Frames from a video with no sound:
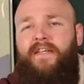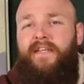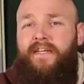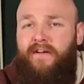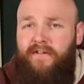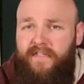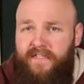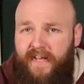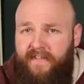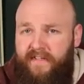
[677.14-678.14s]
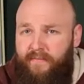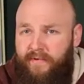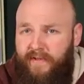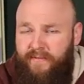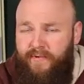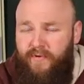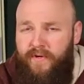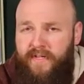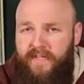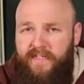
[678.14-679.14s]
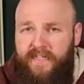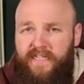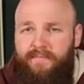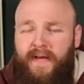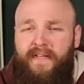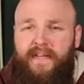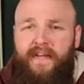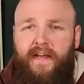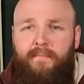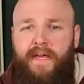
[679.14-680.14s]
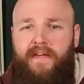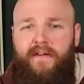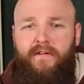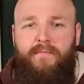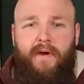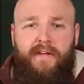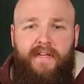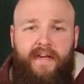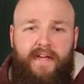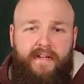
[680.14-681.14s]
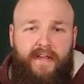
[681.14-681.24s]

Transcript: they noticed that the Timmermans brewery is expanding and making good money and